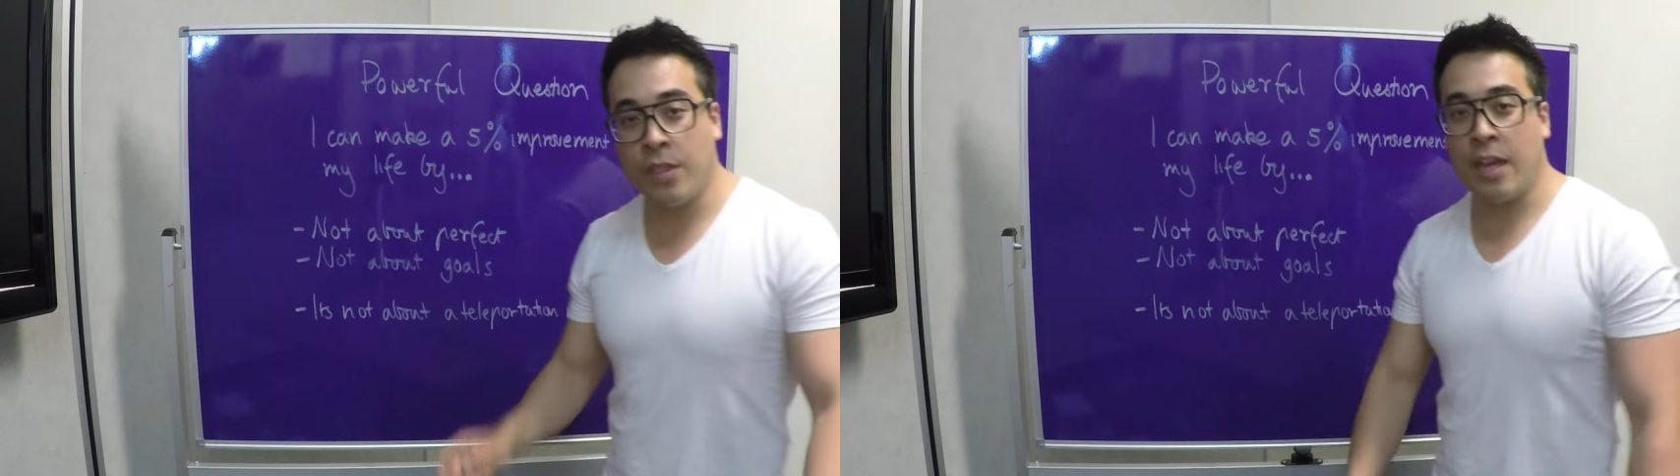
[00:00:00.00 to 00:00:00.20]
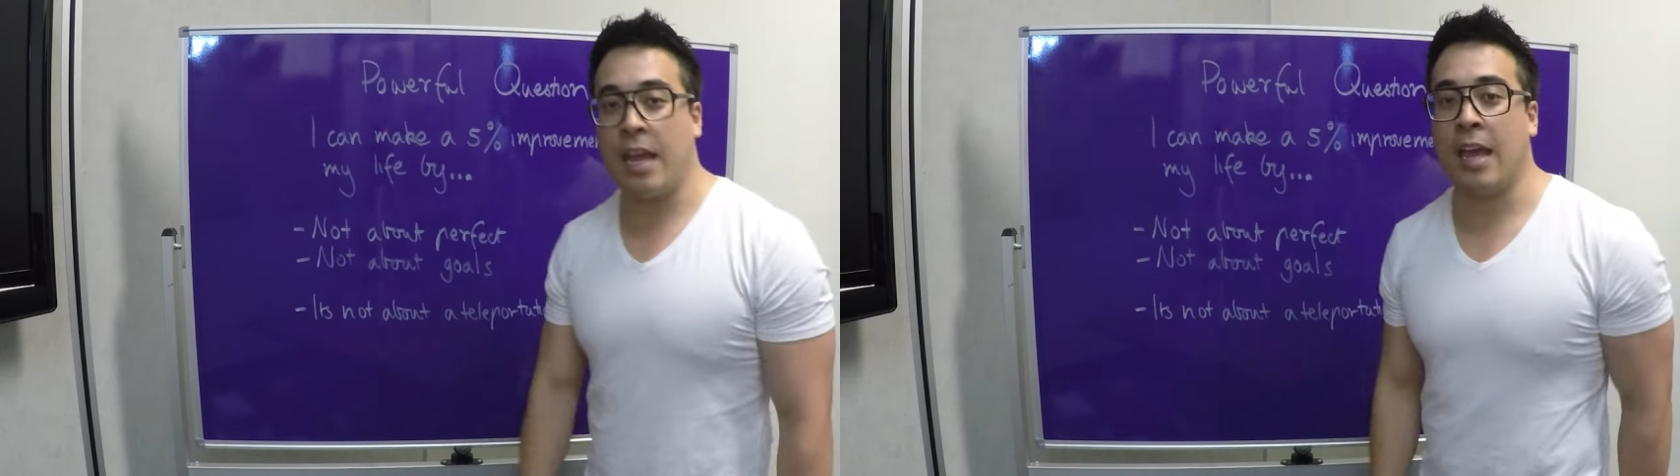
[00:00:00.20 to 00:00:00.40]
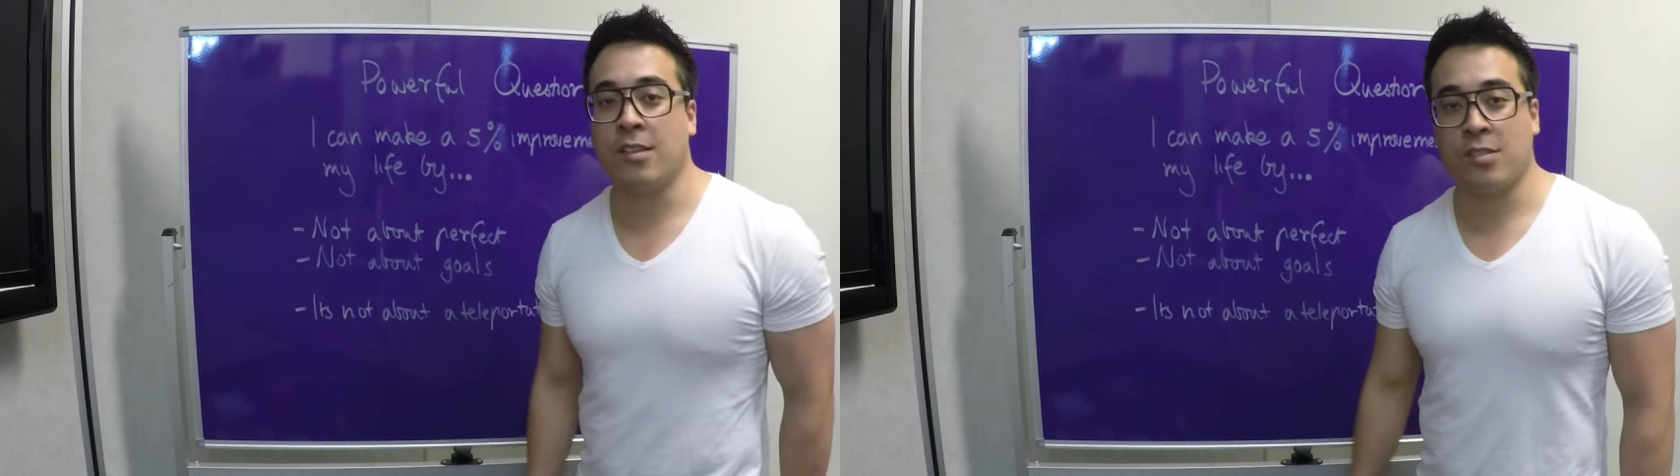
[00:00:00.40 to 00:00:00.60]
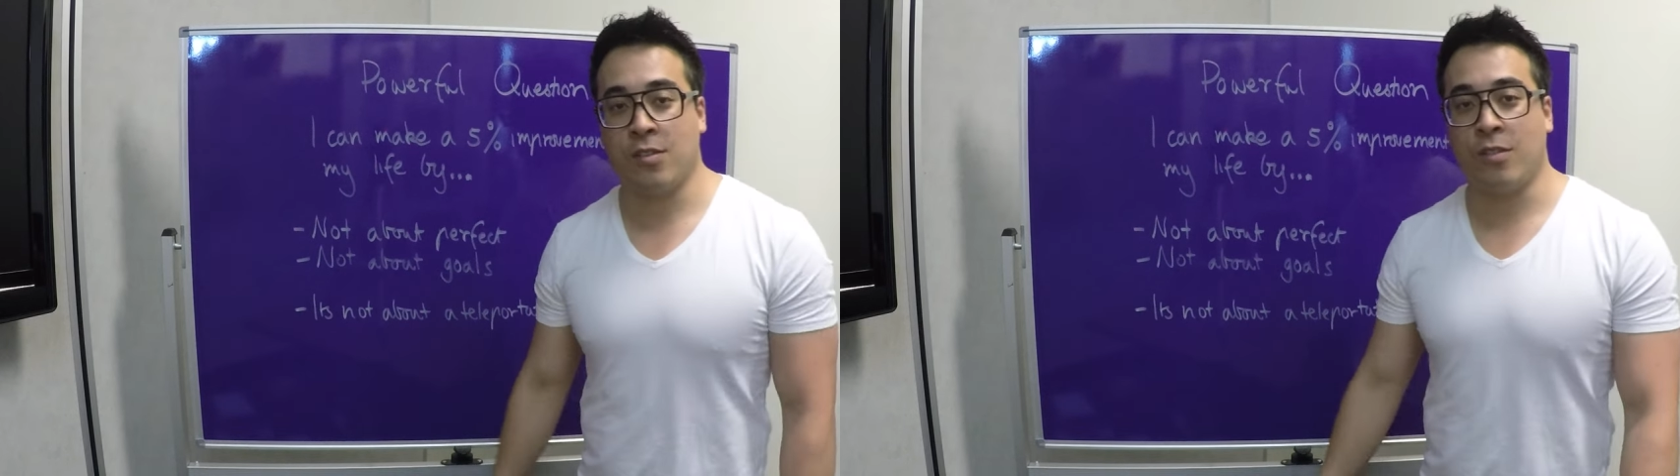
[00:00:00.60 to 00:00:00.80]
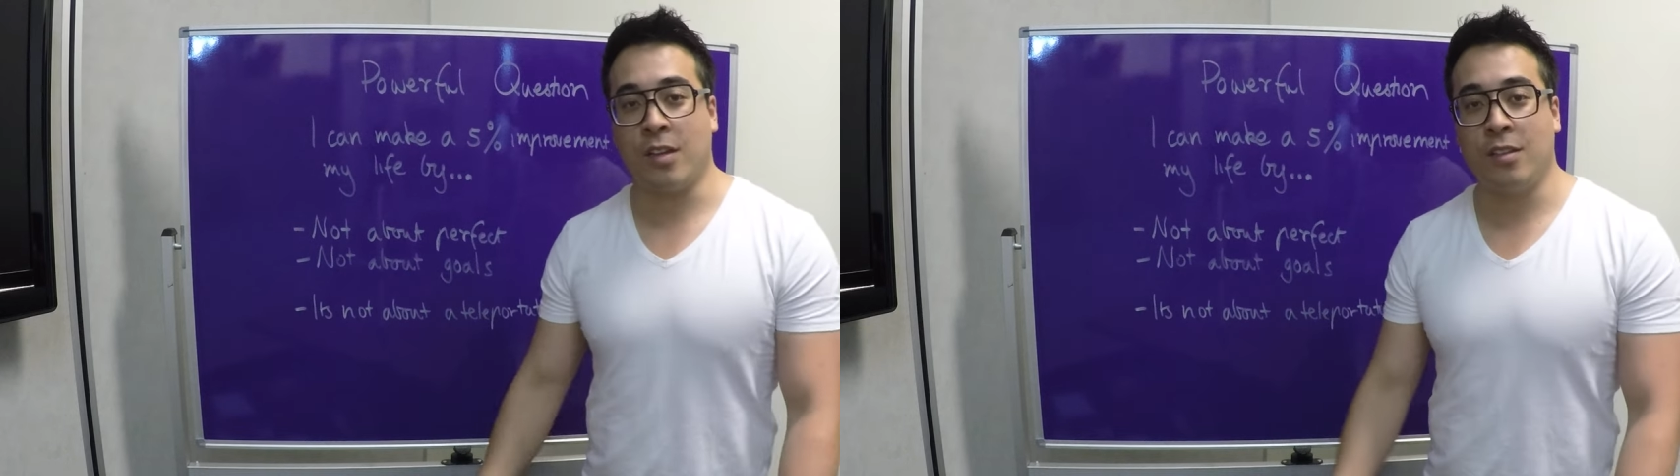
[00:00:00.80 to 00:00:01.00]
that
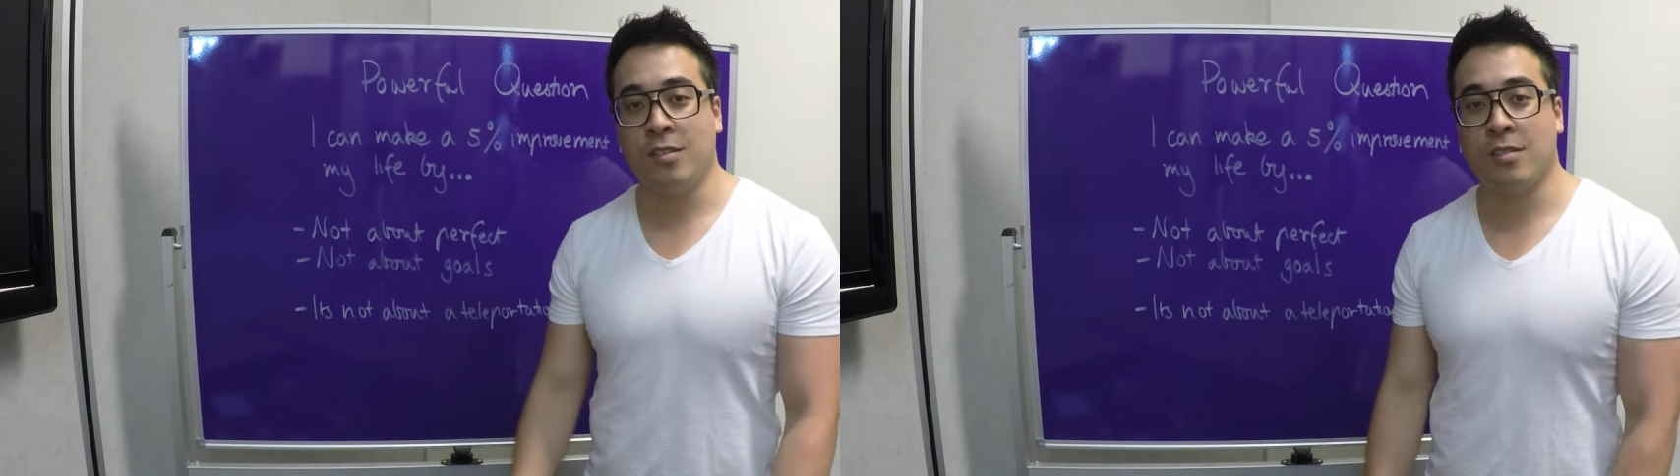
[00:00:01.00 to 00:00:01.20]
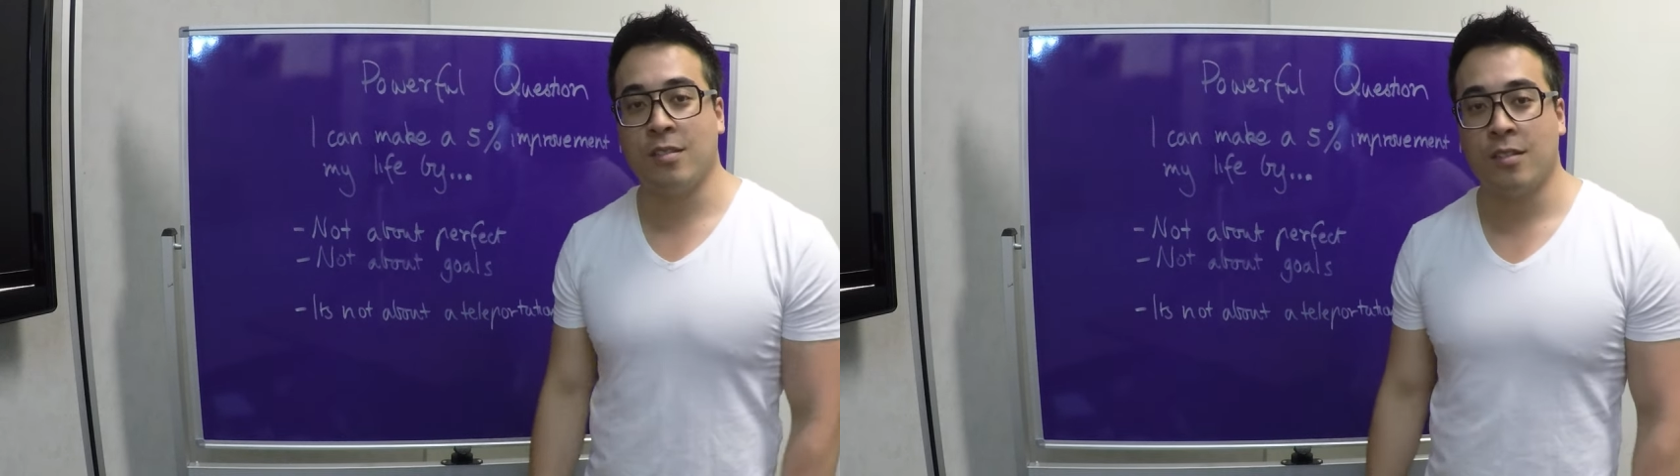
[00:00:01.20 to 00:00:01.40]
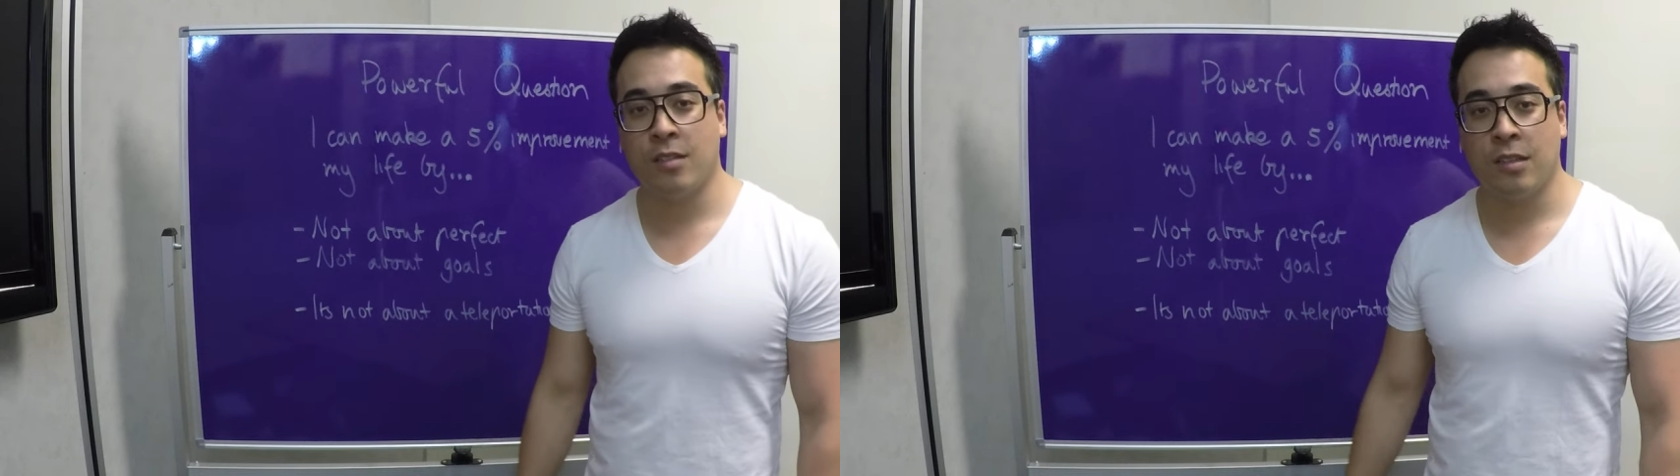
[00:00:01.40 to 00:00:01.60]
answer is,